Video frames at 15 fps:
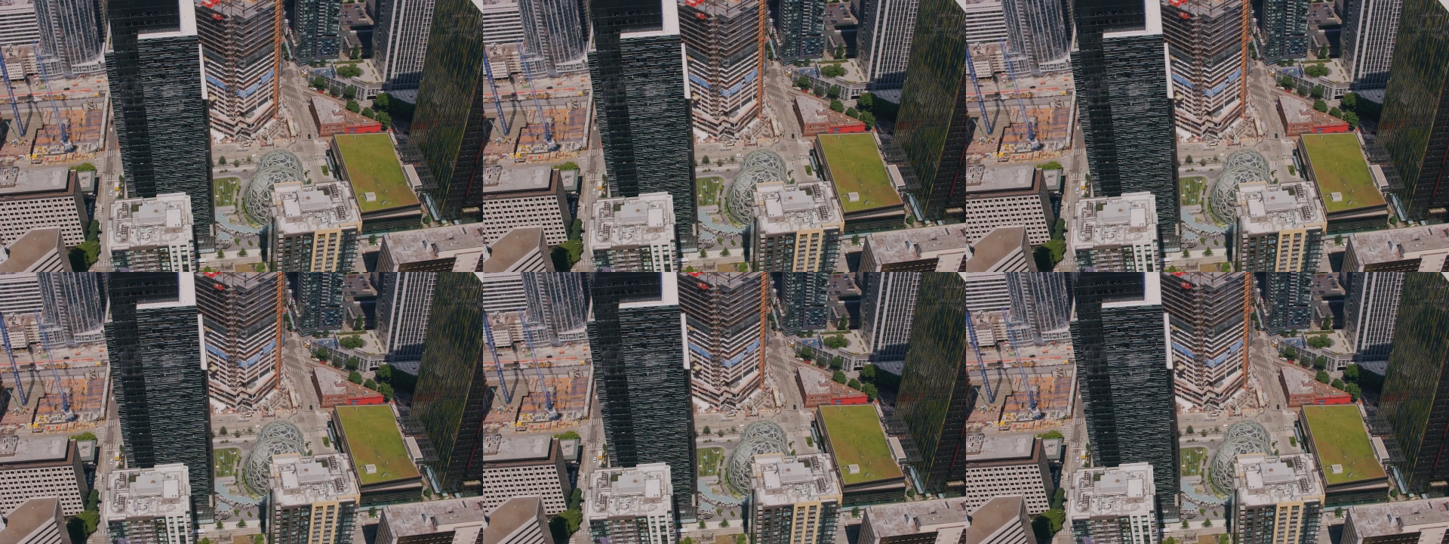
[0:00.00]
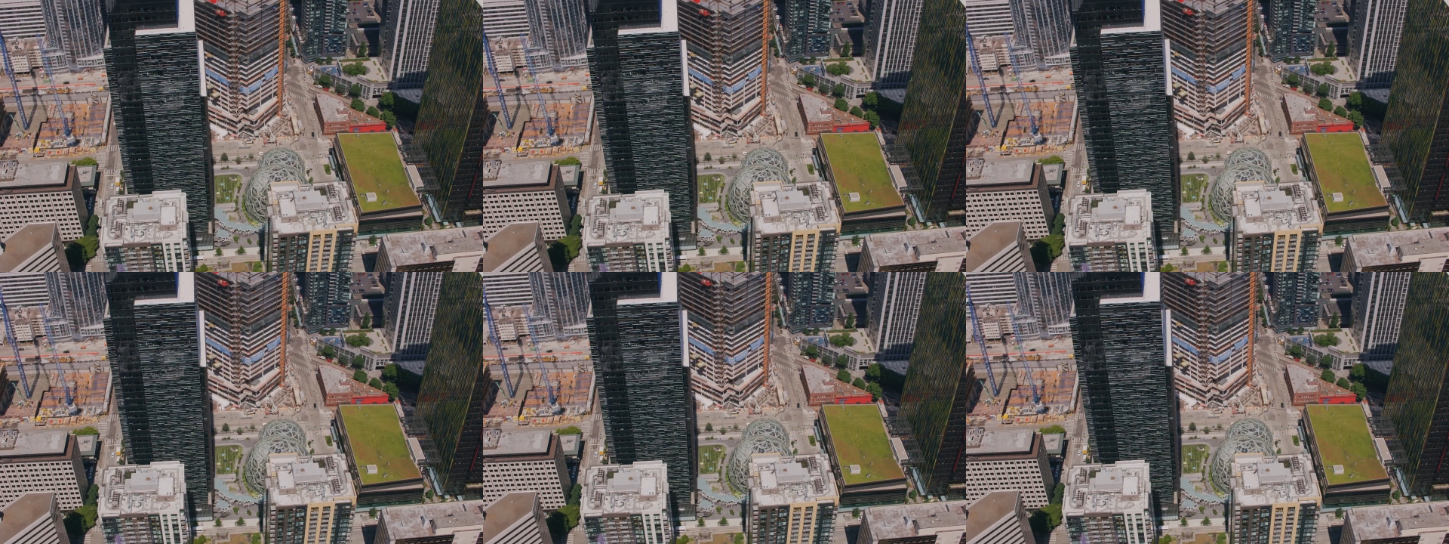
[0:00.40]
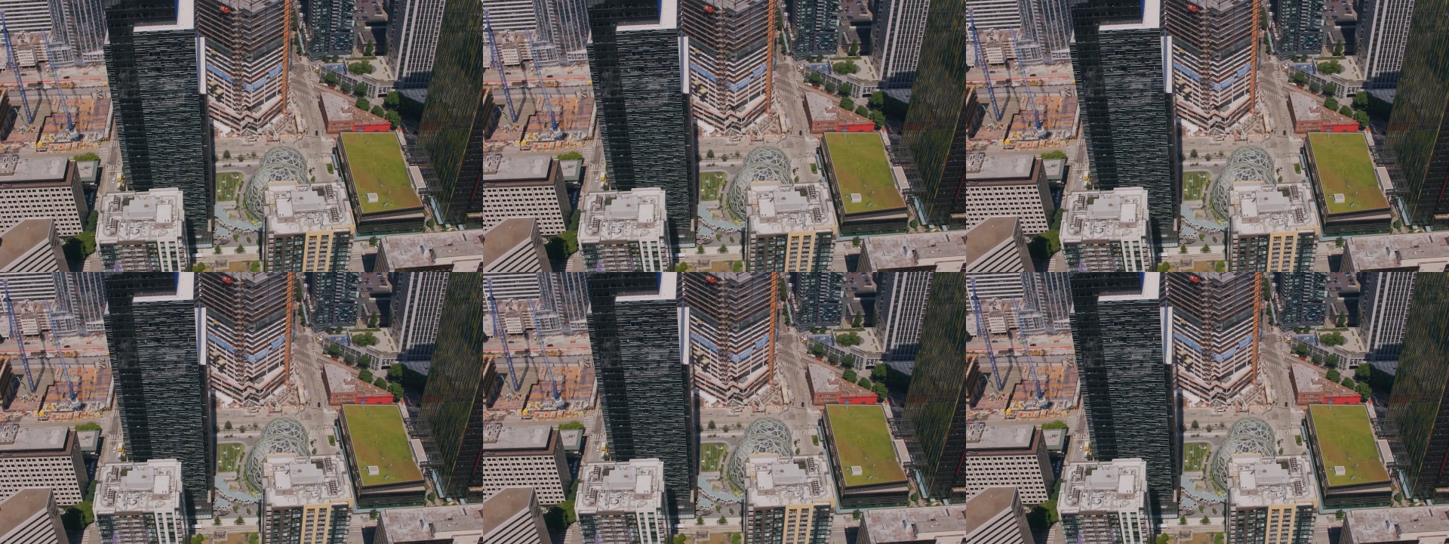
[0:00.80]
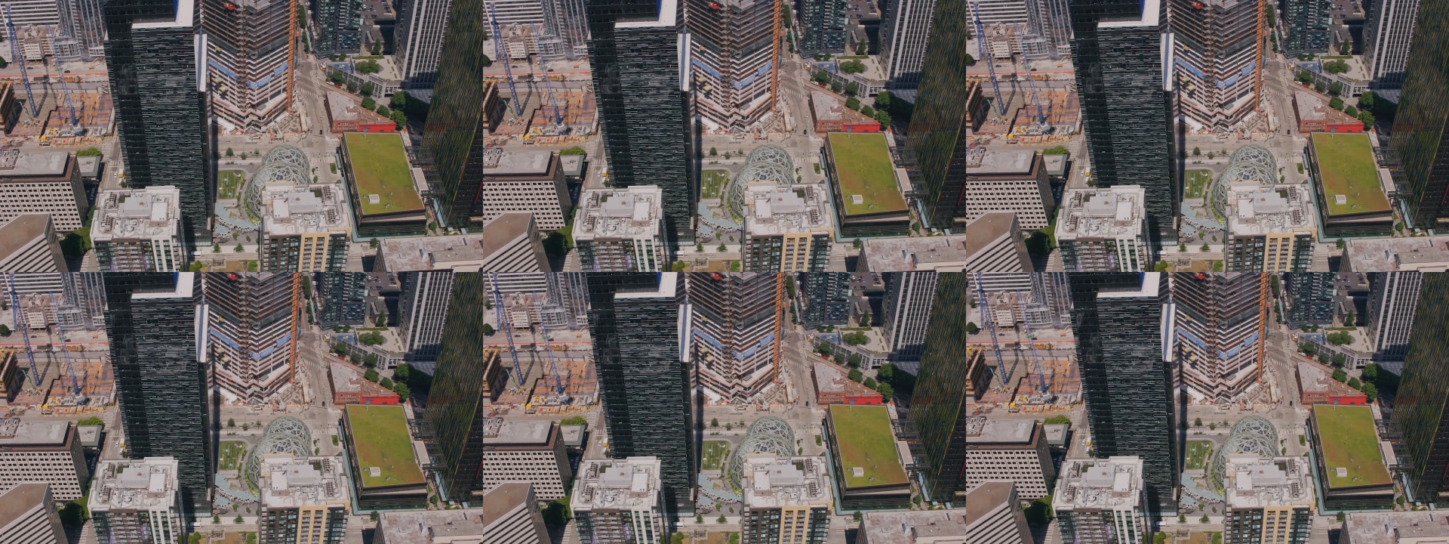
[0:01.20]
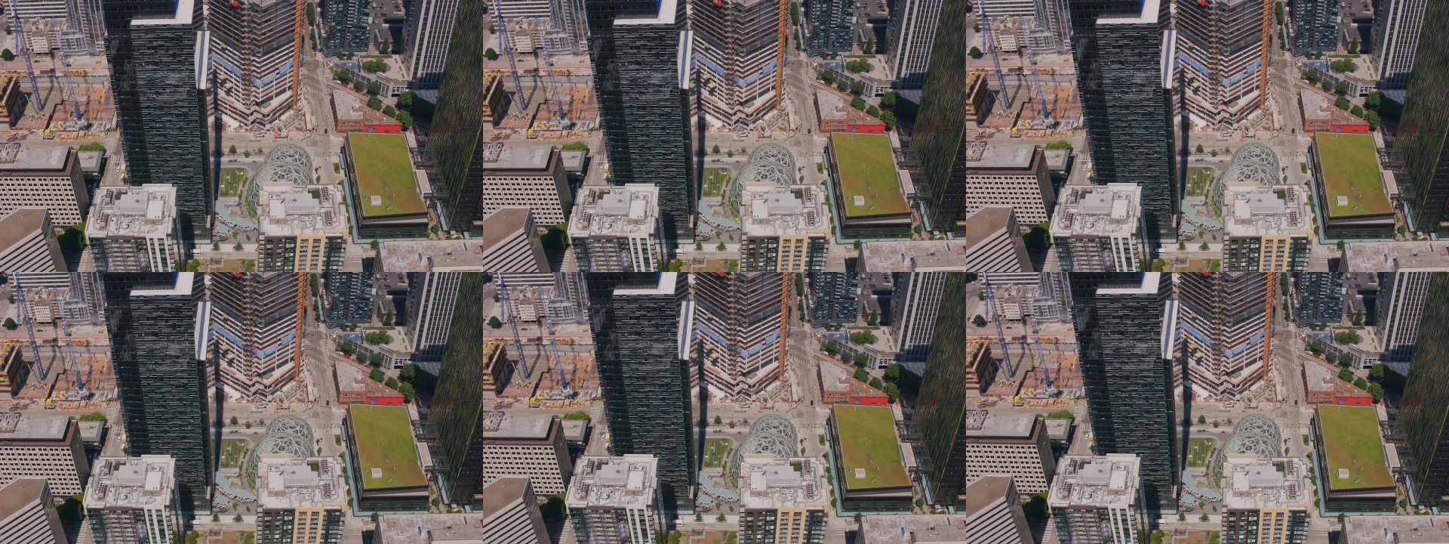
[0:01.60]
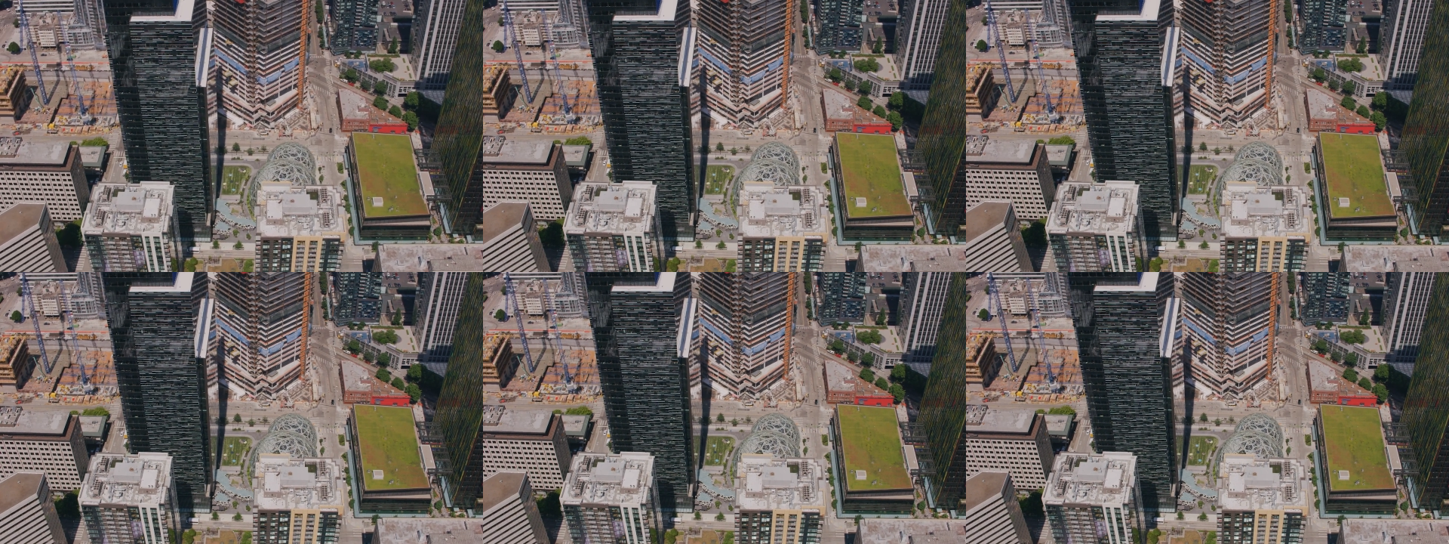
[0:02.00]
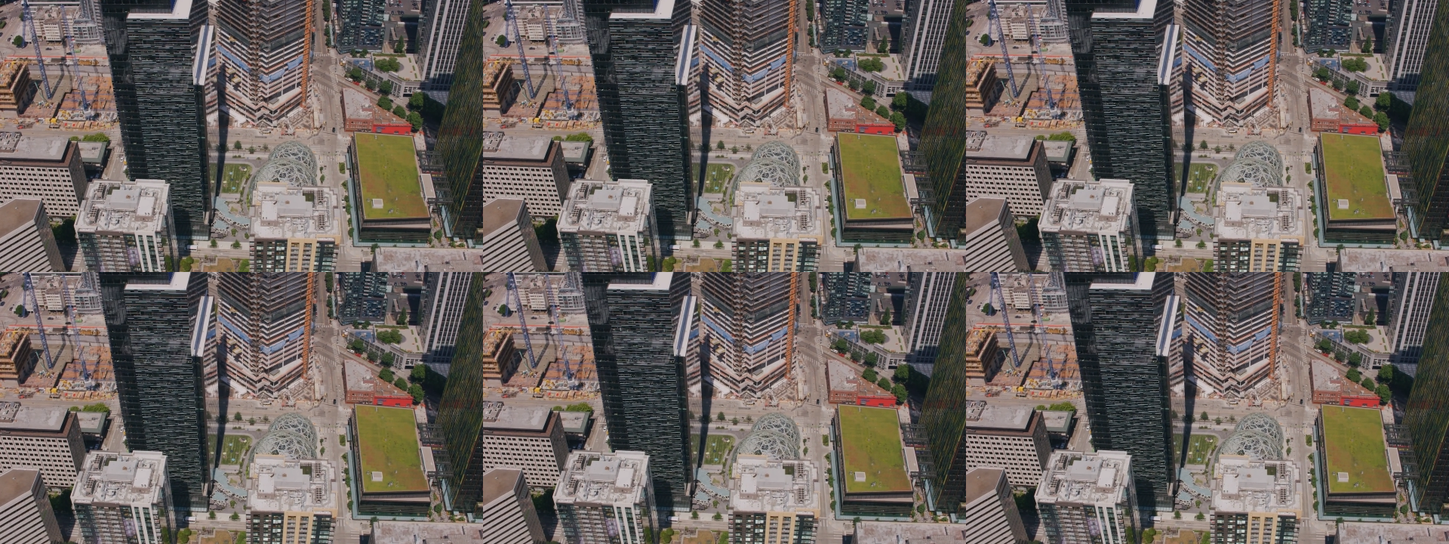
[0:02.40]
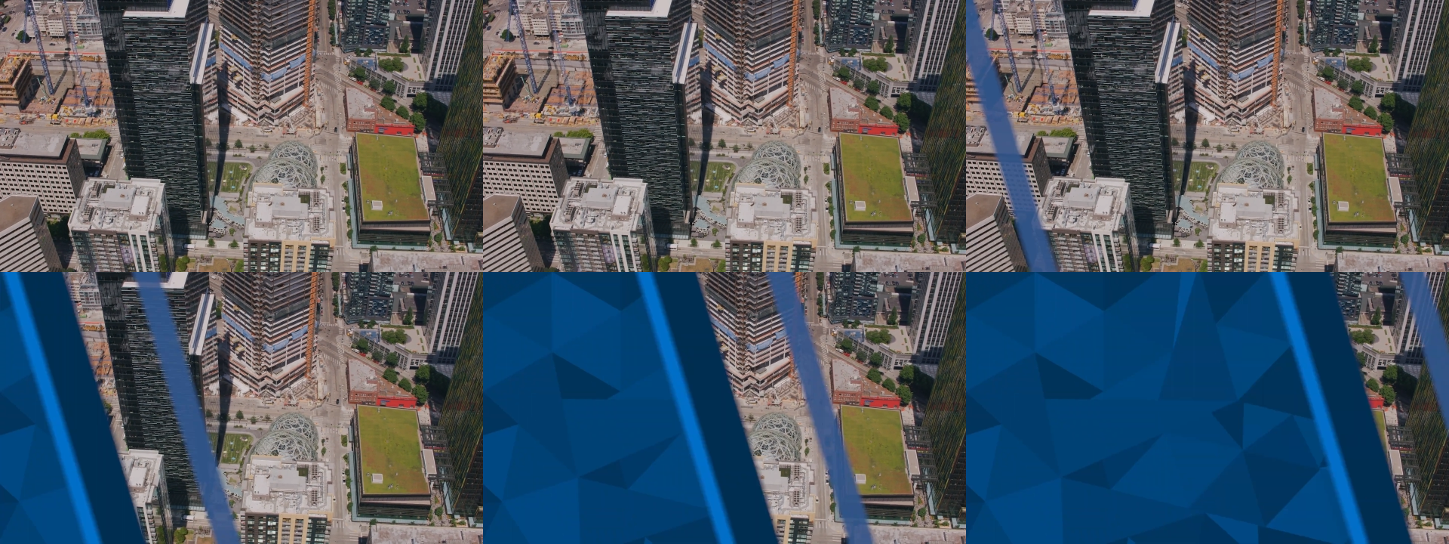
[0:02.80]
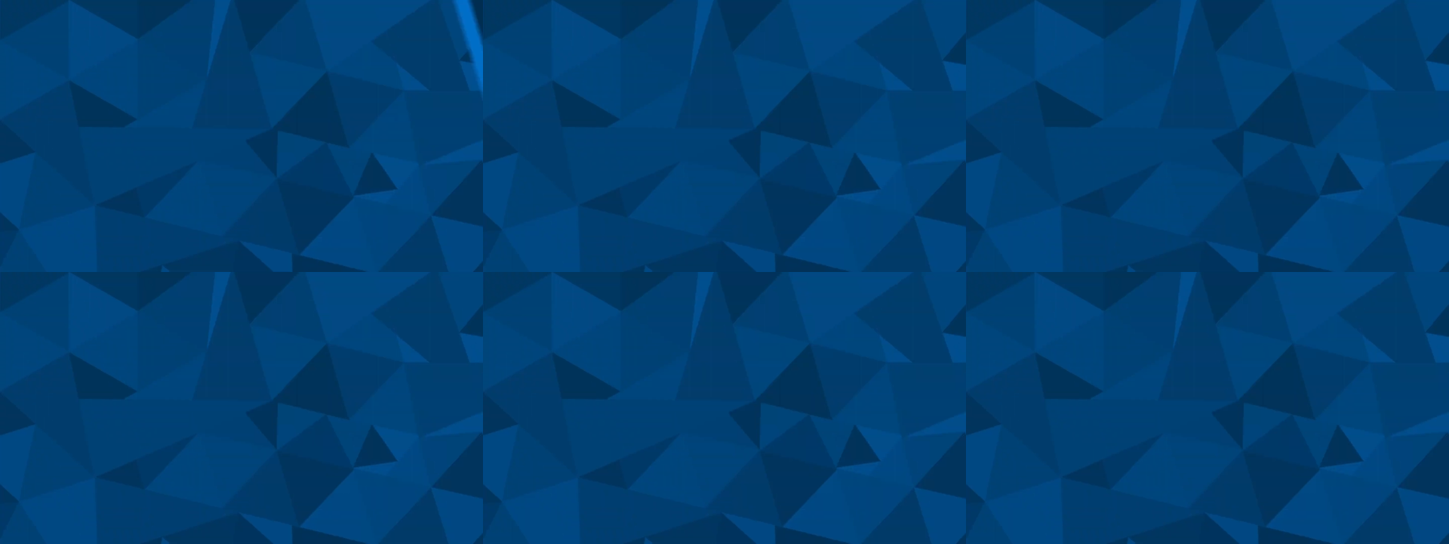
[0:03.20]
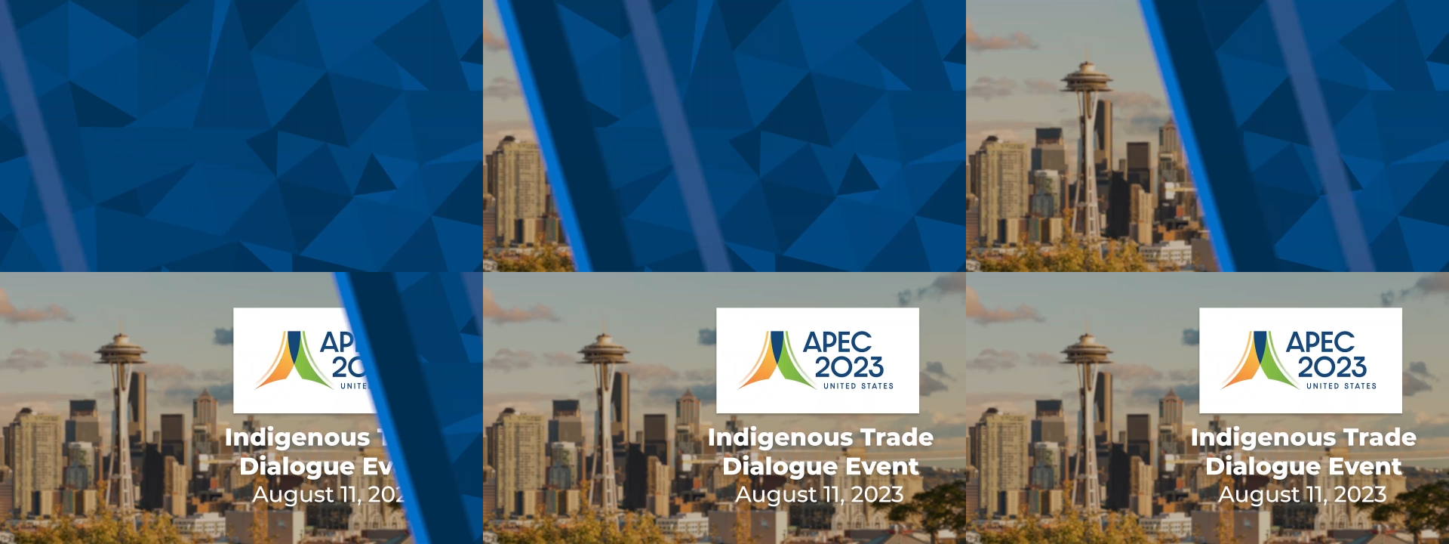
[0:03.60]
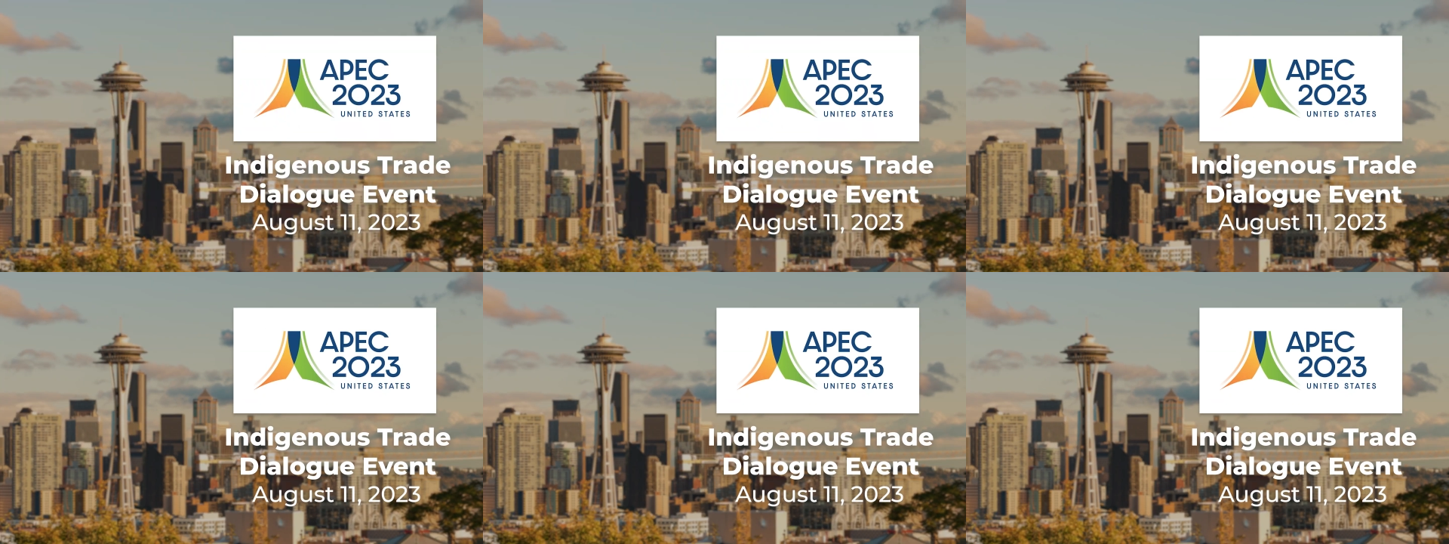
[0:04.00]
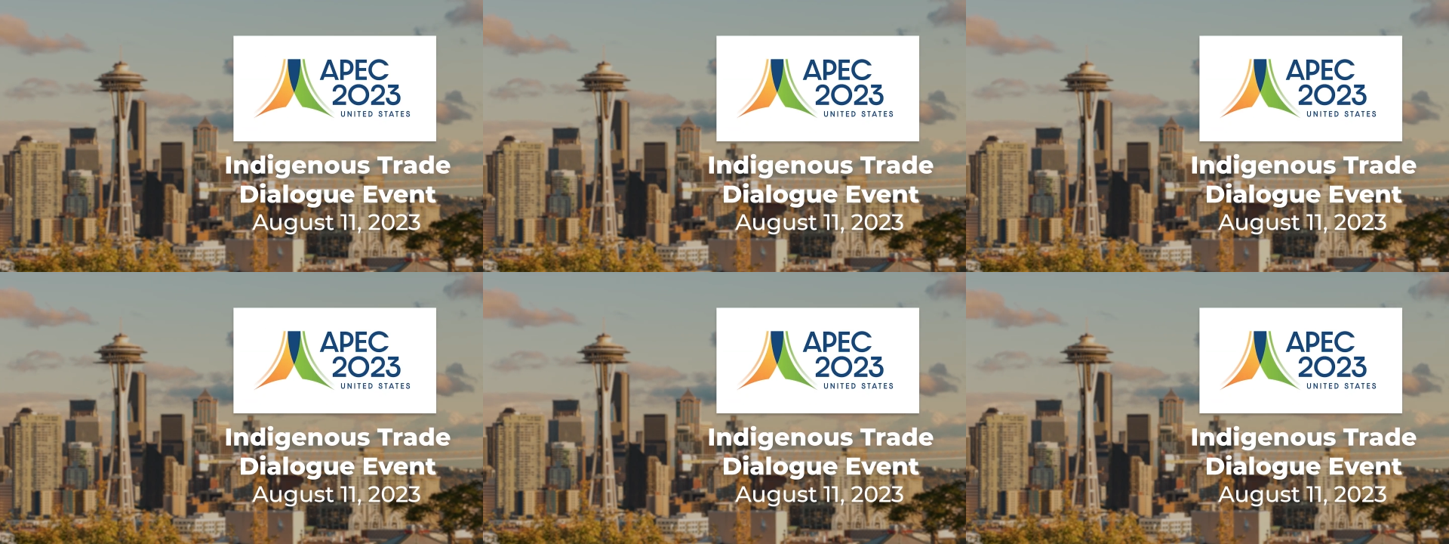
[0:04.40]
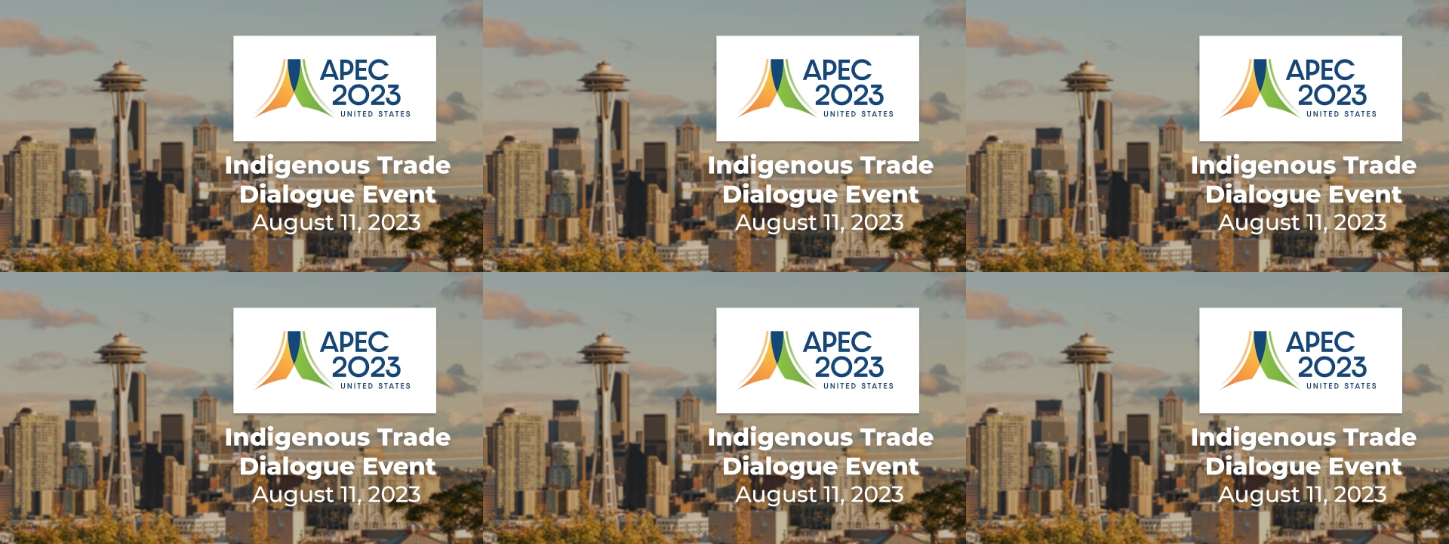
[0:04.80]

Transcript: (no speaker visible)